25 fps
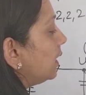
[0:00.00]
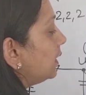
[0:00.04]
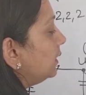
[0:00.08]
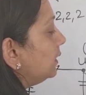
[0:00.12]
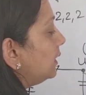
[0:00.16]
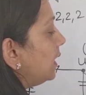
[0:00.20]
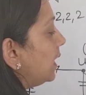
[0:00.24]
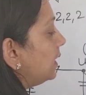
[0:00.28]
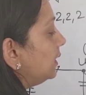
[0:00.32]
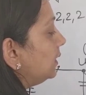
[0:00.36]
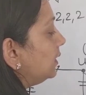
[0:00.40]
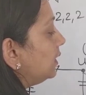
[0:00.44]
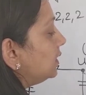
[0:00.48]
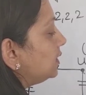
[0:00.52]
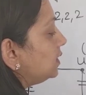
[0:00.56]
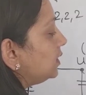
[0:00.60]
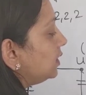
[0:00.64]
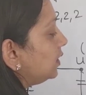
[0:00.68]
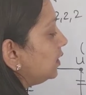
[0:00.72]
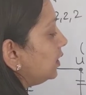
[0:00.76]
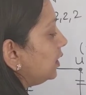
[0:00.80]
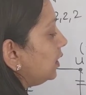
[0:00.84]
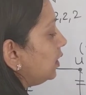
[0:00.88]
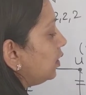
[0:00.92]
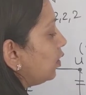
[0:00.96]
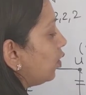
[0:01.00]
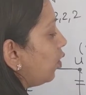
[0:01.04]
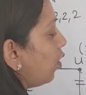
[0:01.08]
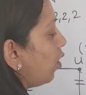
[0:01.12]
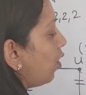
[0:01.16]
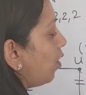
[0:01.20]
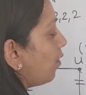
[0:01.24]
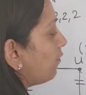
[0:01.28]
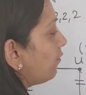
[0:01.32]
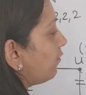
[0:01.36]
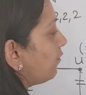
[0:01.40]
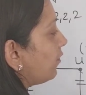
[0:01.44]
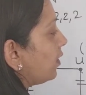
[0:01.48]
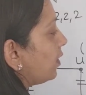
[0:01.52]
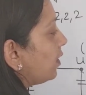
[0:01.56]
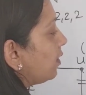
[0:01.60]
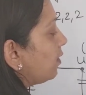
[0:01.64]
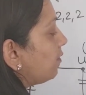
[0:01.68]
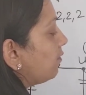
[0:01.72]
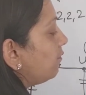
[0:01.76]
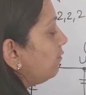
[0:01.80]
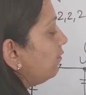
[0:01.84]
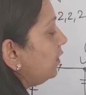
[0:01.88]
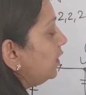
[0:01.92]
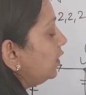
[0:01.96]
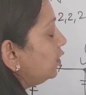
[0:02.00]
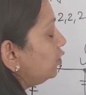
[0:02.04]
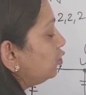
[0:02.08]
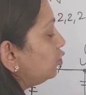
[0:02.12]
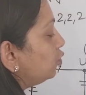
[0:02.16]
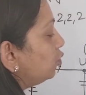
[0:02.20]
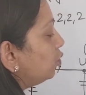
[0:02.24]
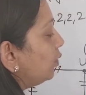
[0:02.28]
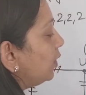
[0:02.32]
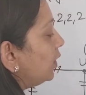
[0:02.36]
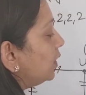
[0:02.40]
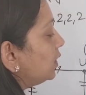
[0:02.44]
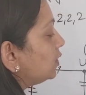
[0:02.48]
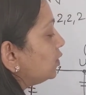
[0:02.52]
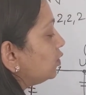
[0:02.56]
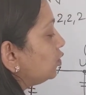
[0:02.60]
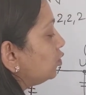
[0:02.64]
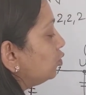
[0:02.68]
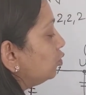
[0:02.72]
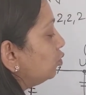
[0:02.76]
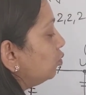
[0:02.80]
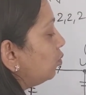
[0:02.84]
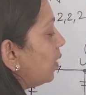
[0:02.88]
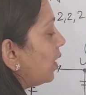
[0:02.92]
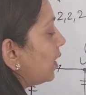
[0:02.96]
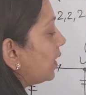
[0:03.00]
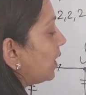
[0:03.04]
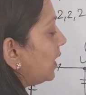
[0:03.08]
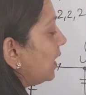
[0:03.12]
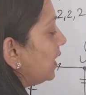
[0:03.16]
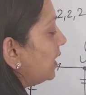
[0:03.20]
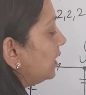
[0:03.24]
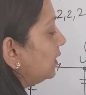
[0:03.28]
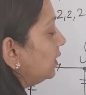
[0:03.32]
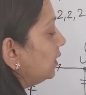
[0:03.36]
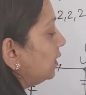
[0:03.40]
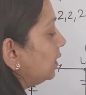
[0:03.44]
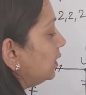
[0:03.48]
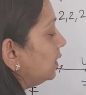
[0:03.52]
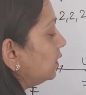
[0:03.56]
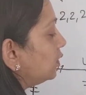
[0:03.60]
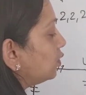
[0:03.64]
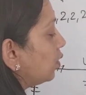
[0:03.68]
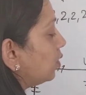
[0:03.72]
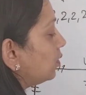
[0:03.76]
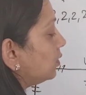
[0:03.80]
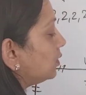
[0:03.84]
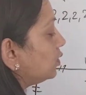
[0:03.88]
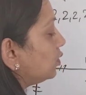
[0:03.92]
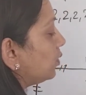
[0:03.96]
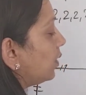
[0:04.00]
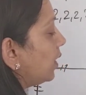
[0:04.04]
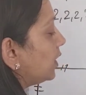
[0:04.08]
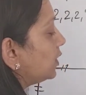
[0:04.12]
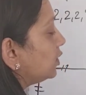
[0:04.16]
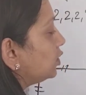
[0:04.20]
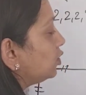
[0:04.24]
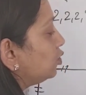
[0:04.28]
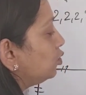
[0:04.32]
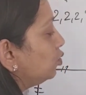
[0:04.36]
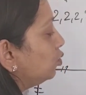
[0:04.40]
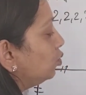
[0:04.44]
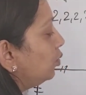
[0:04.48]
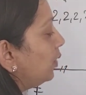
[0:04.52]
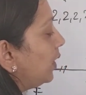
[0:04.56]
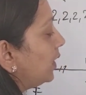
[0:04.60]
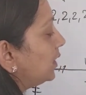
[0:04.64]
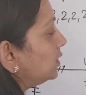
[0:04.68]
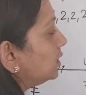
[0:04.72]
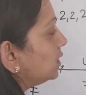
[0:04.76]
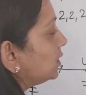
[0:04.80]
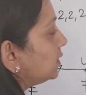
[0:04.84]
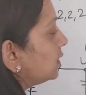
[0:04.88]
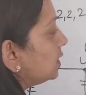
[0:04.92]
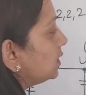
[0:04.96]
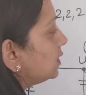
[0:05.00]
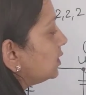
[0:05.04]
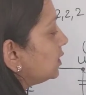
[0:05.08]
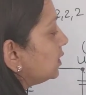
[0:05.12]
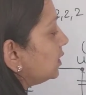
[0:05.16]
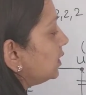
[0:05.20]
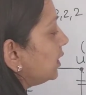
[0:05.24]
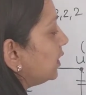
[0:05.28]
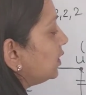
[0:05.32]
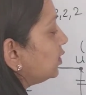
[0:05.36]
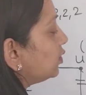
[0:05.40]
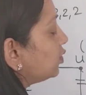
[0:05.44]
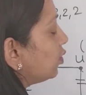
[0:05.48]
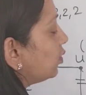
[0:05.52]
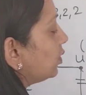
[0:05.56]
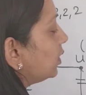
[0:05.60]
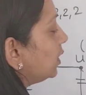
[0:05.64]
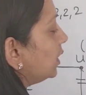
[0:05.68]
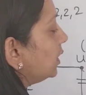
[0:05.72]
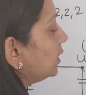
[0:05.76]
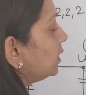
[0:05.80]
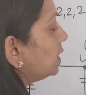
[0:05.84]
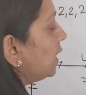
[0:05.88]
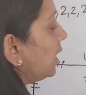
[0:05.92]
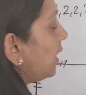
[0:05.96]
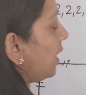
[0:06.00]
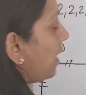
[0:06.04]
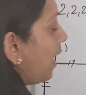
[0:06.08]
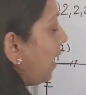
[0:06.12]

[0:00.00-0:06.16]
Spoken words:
Then the degree of V2 is 2 again, it also has 2 edges incident on it.